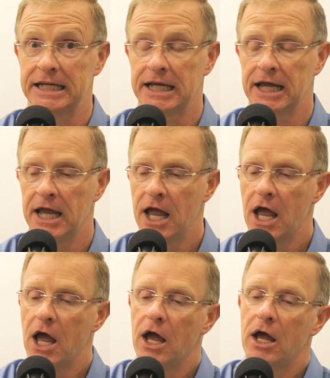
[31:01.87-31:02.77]
That's right, that's
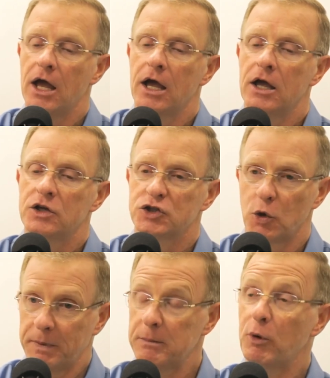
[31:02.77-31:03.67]
right. So
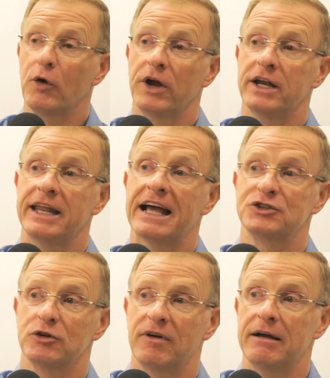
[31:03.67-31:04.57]
people are in that
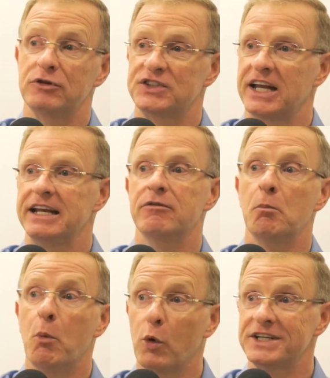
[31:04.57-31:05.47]
survival state even
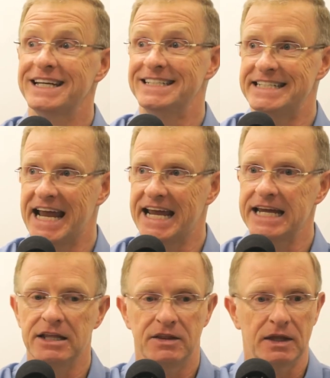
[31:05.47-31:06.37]
more
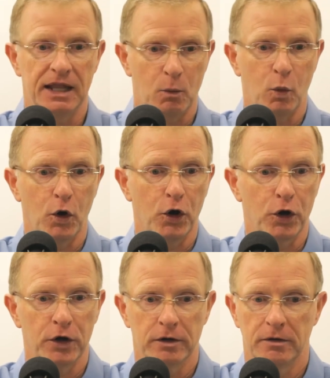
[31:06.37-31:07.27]
today than they
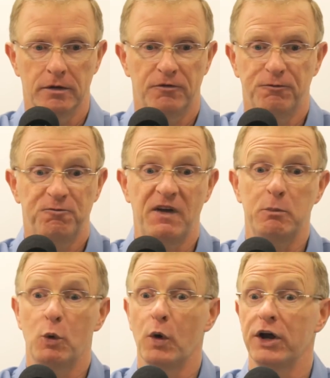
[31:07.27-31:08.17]
were
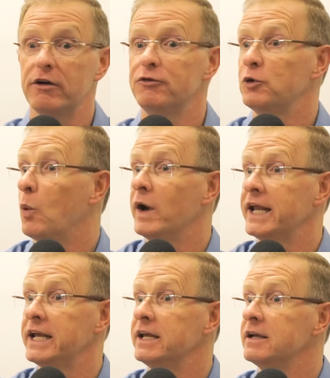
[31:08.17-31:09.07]
February of
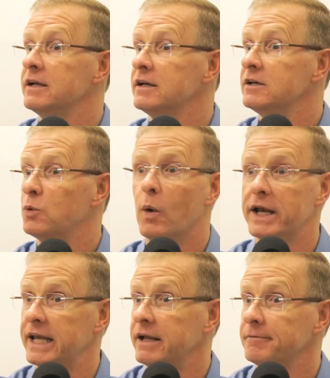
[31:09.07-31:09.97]
2020.
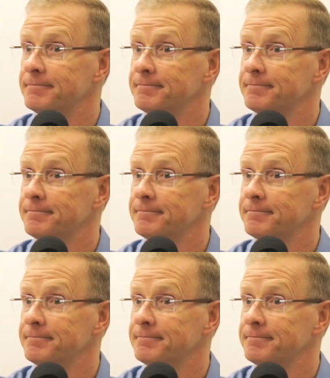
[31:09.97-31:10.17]
Mm -hmm.